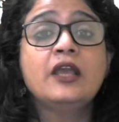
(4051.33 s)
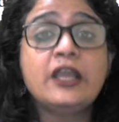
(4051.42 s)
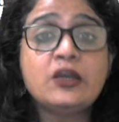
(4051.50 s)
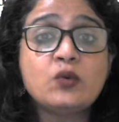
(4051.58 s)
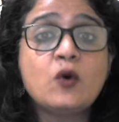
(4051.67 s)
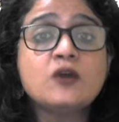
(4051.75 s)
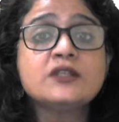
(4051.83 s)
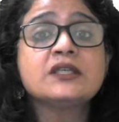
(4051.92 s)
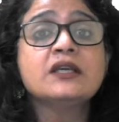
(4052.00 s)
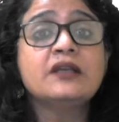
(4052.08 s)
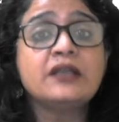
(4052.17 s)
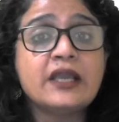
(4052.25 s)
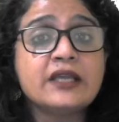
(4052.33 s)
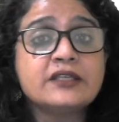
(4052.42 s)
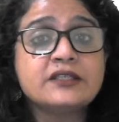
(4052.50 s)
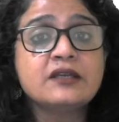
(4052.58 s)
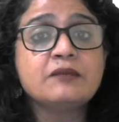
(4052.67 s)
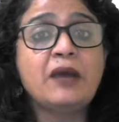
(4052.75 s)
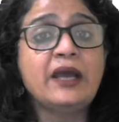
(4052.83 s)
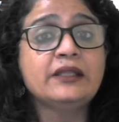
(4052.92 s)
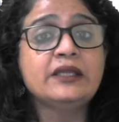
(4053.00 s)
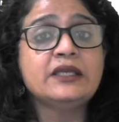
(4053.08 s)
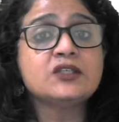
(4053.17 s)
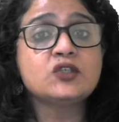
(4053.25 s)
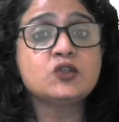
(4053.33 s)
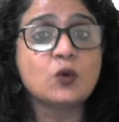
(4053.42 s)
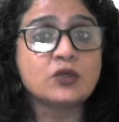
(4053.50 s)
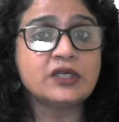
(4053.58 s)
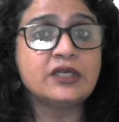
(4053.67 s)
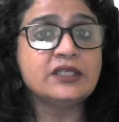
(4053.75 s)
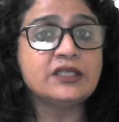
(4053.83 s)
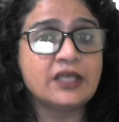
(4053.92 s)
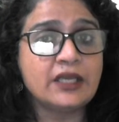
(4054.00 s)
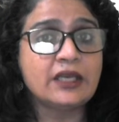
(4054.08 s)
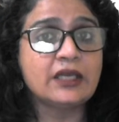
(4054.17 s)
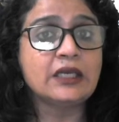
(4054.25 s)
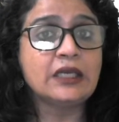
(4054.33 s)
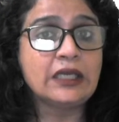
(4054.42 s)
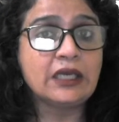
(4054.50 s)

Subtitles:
It was created by these totalitarian